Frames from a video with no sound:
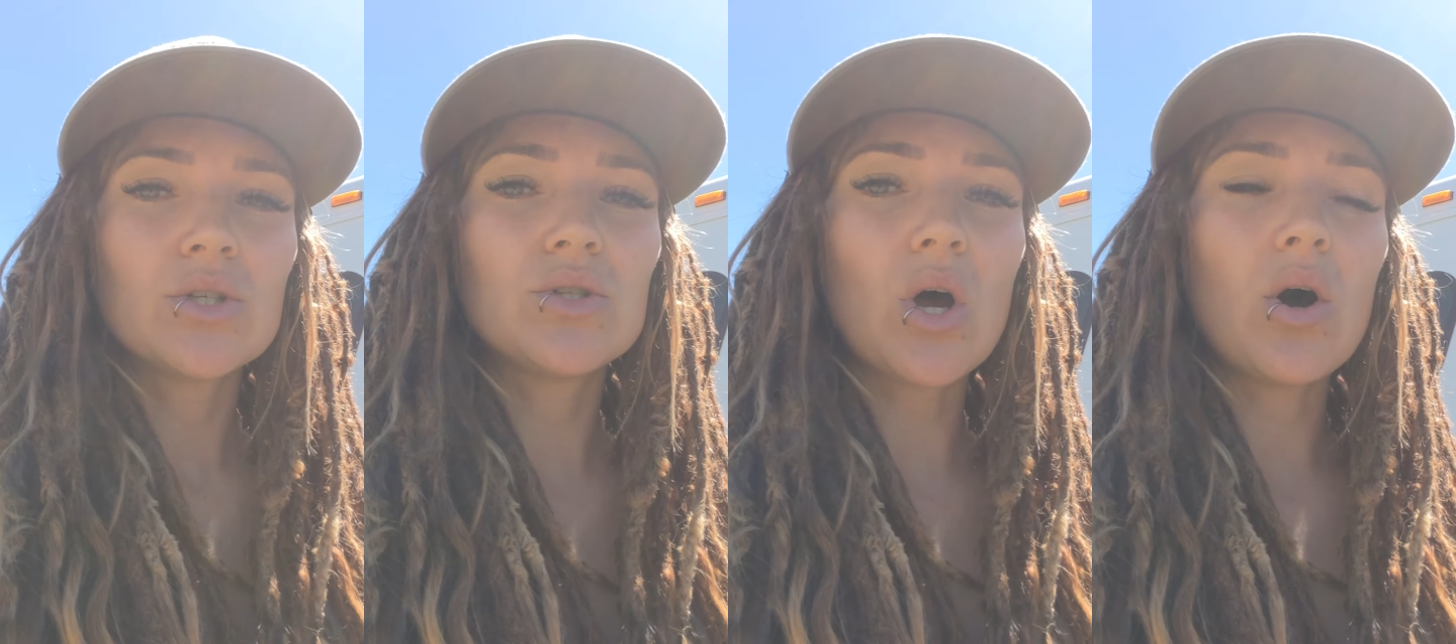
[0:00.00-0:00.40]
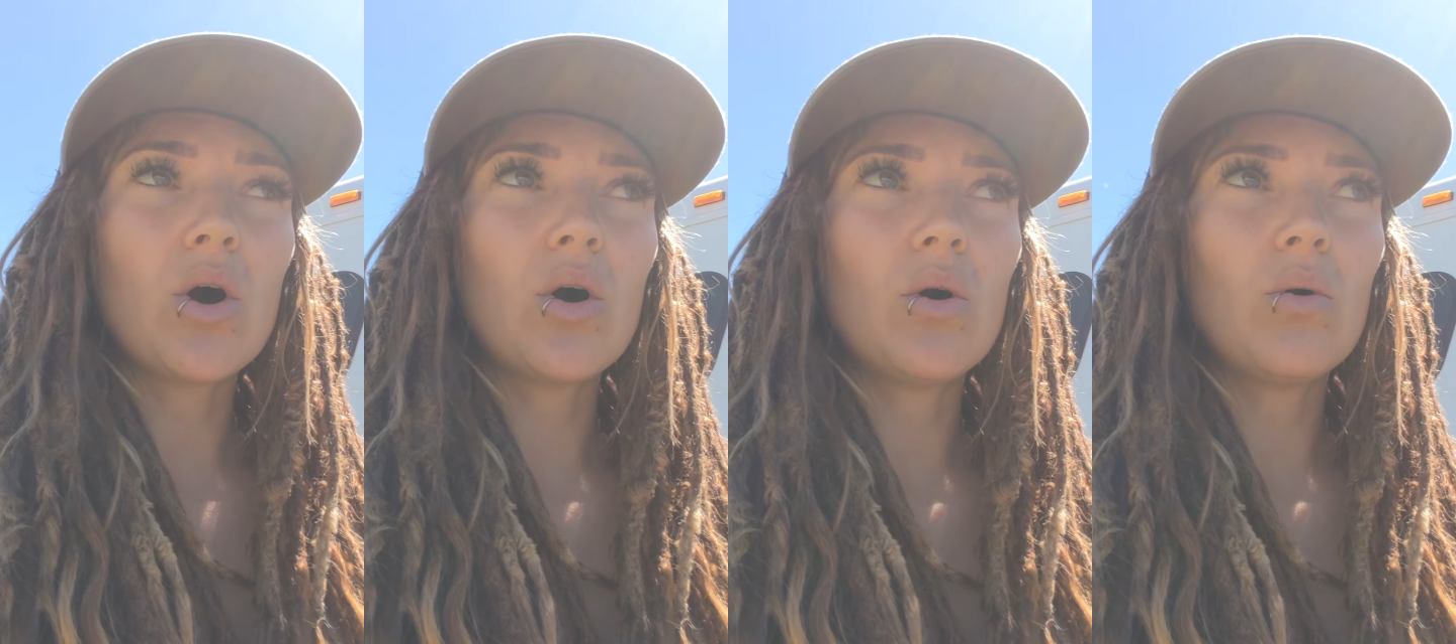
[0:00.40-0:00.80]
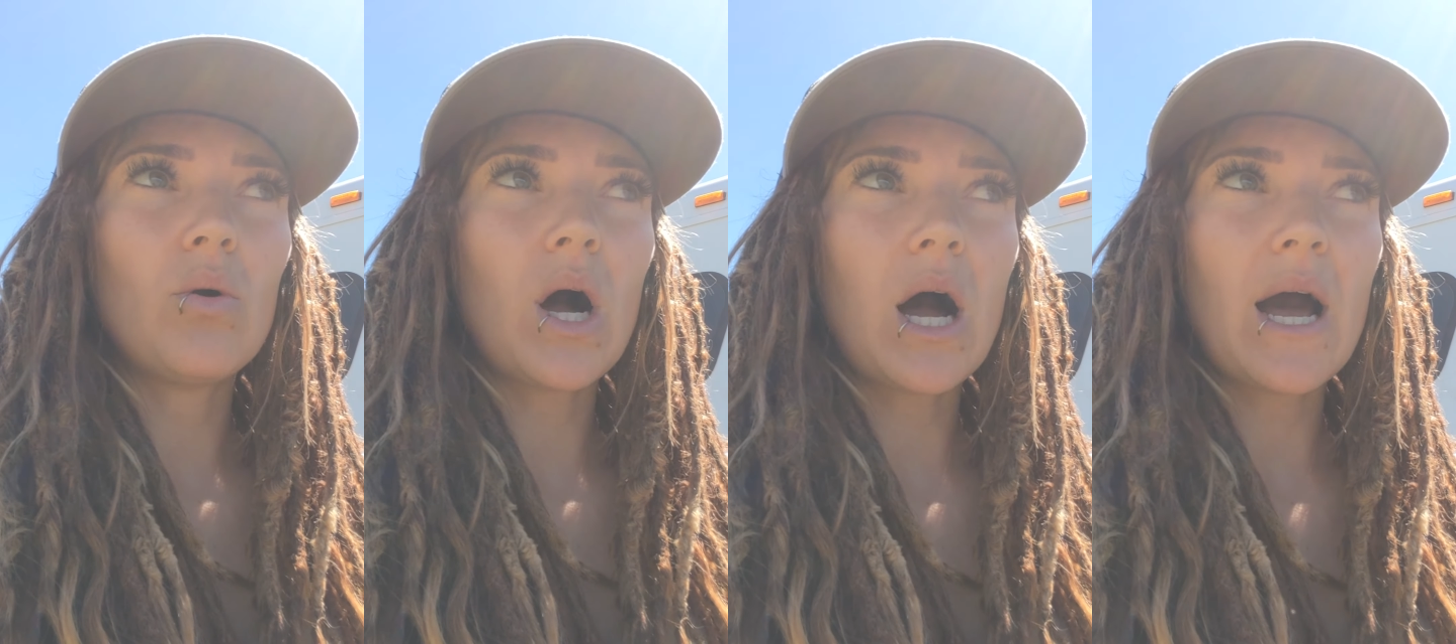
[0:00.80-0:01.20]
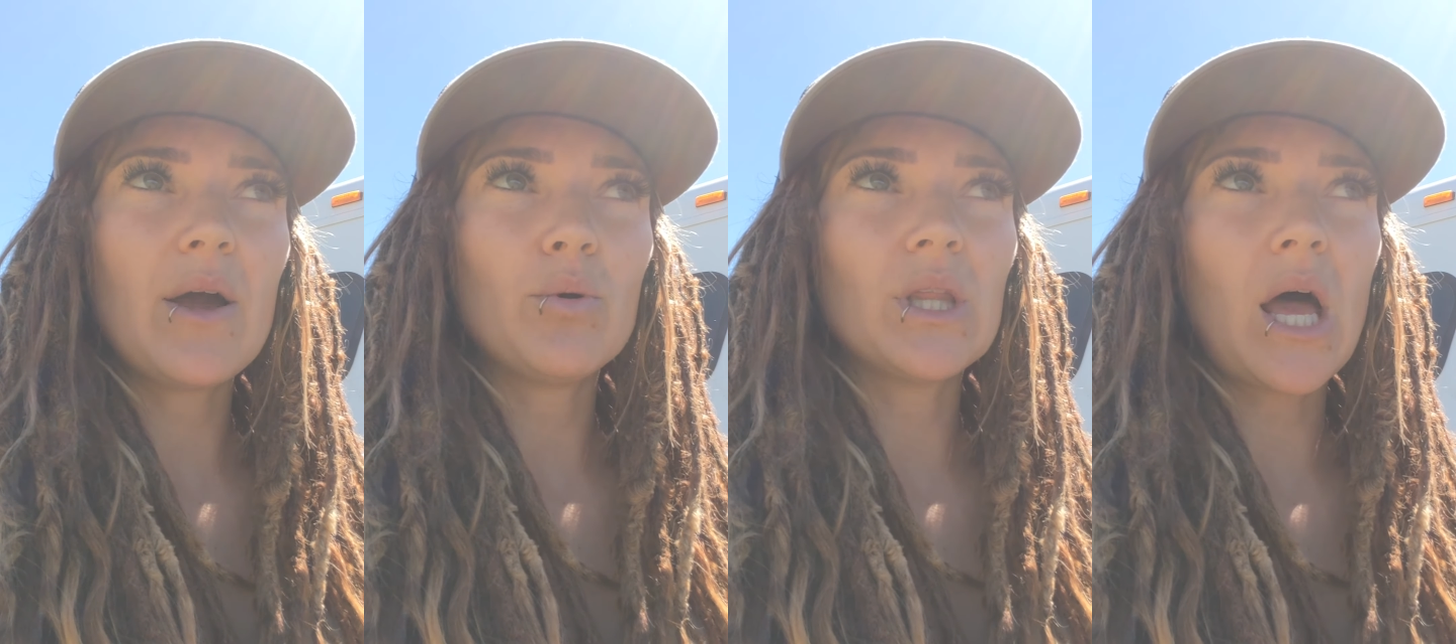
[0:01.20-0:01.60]
So
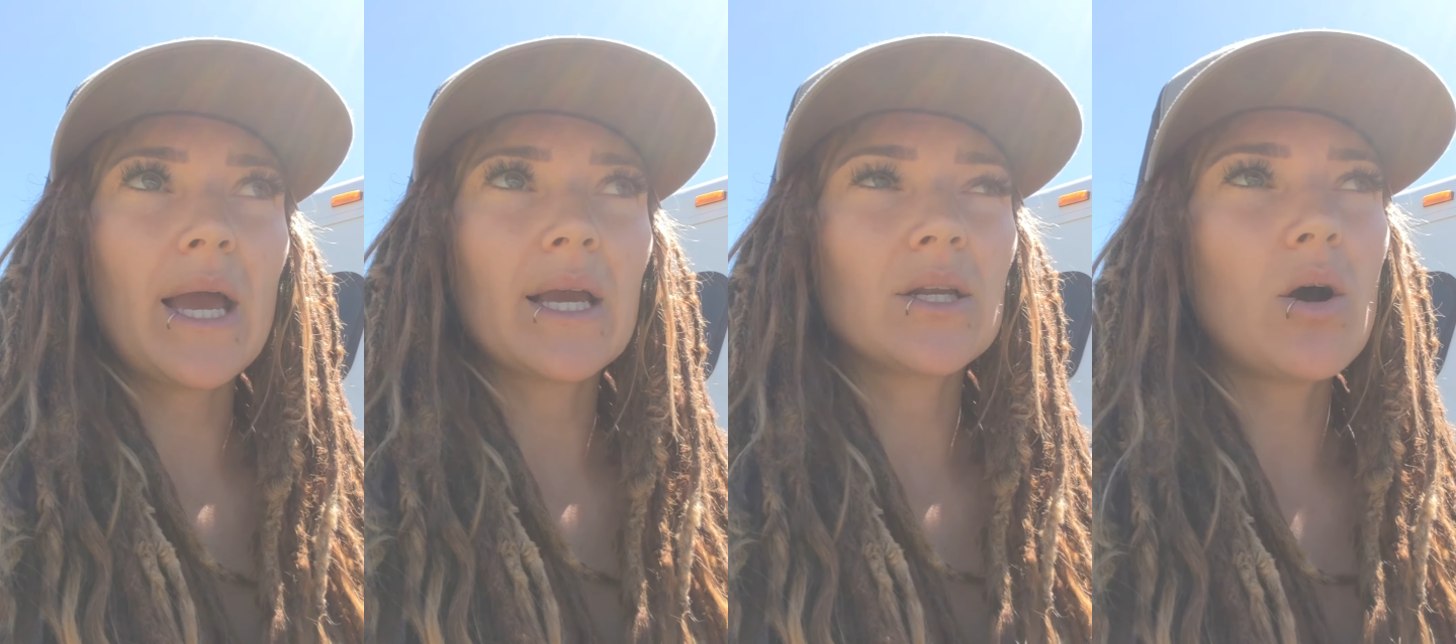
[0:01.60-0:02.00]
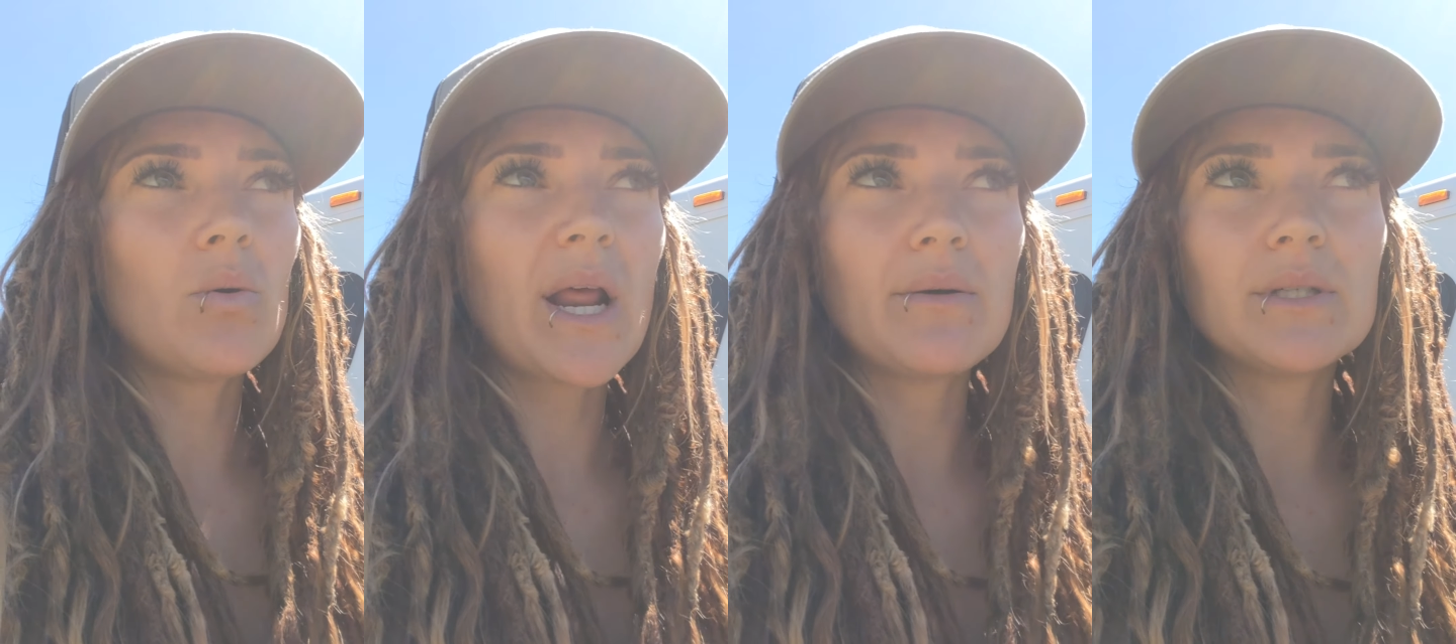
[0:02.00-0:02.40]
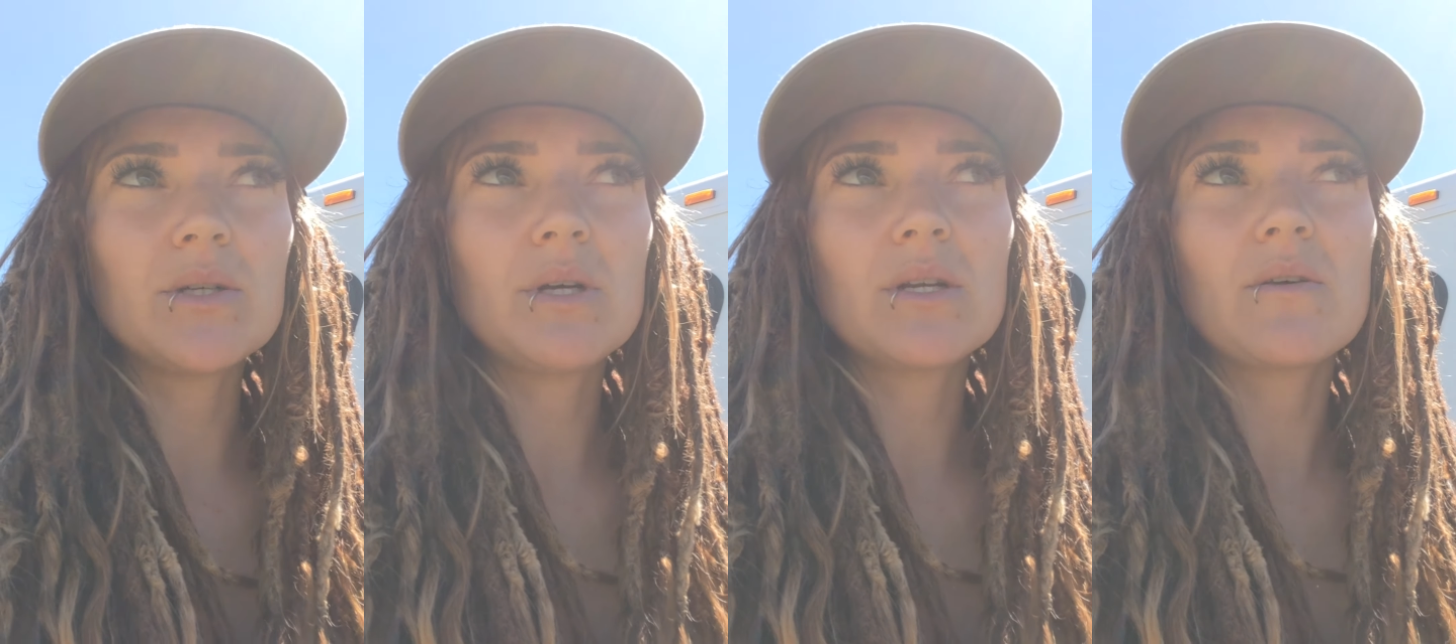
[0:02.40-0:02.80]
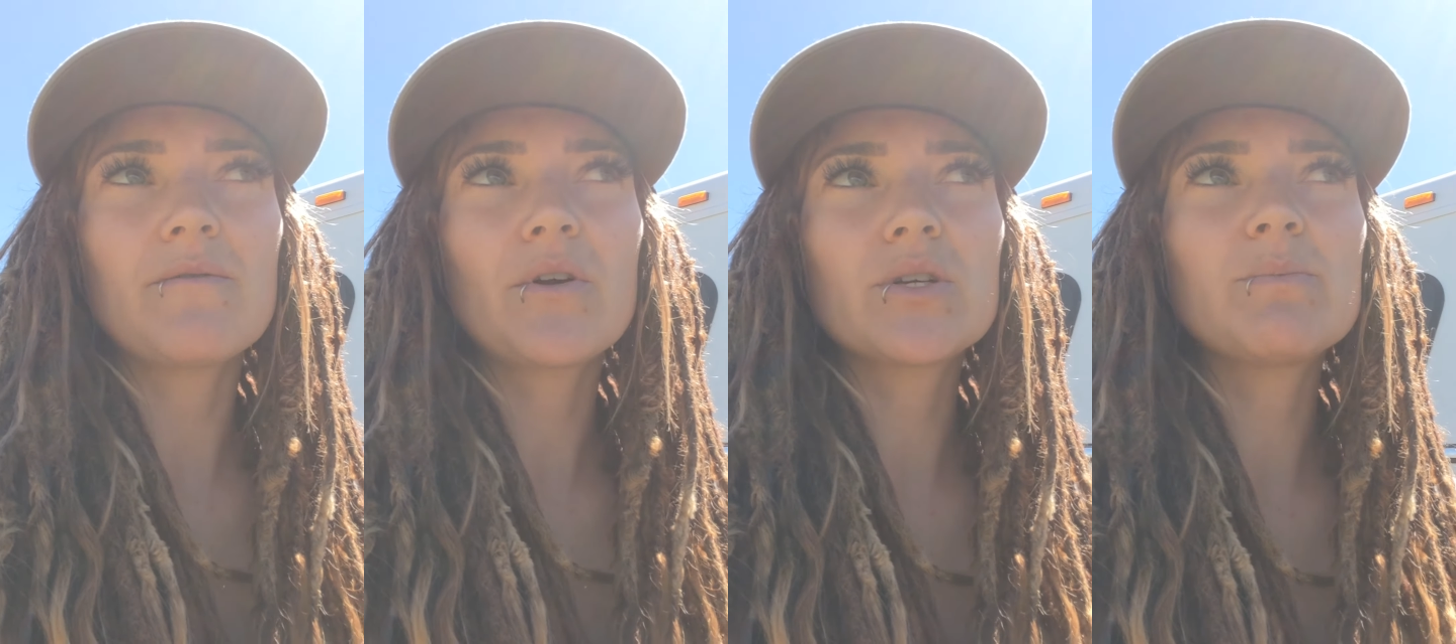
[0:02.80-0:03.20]
I would like know what I was doing to the
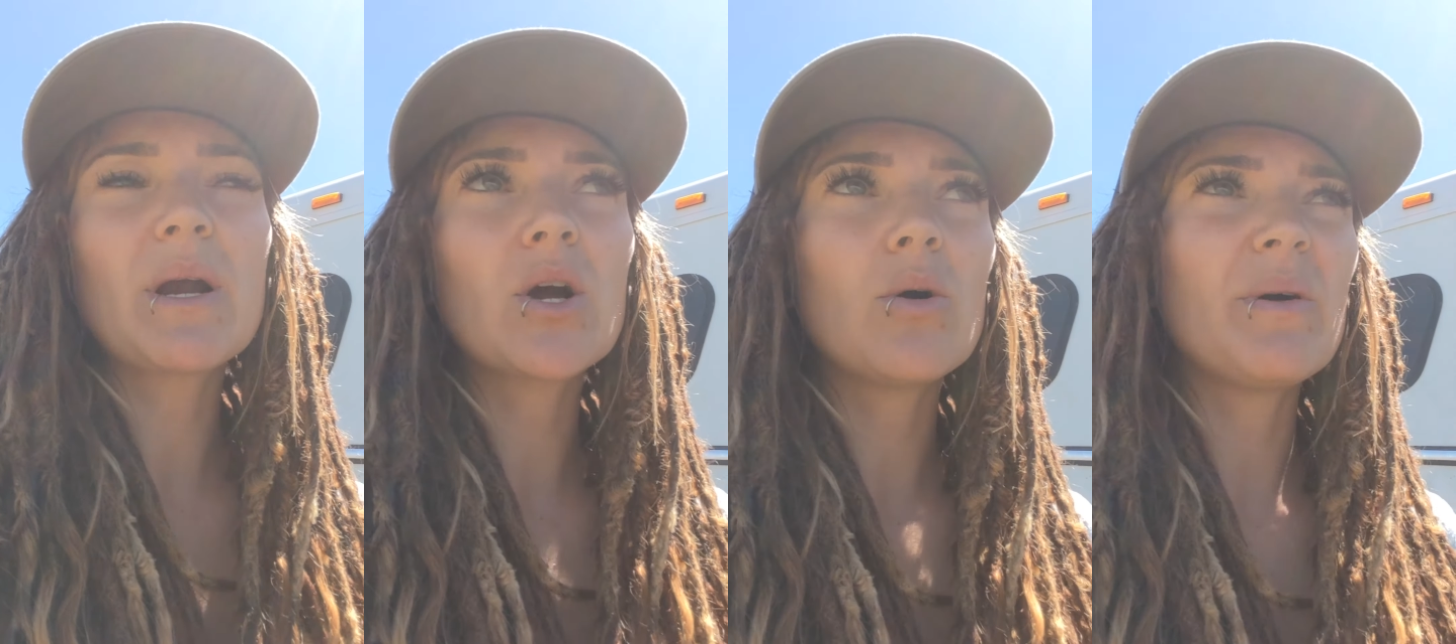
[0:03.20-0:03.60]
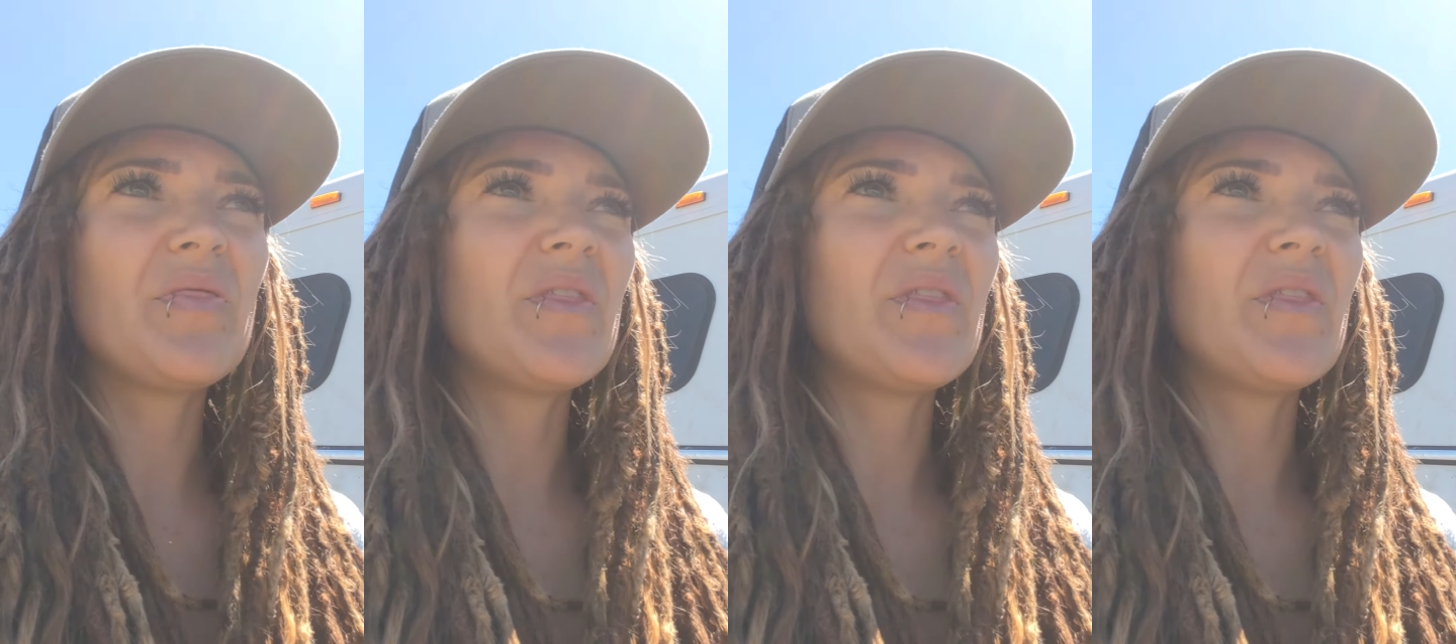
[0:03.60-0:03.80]
first barrel, but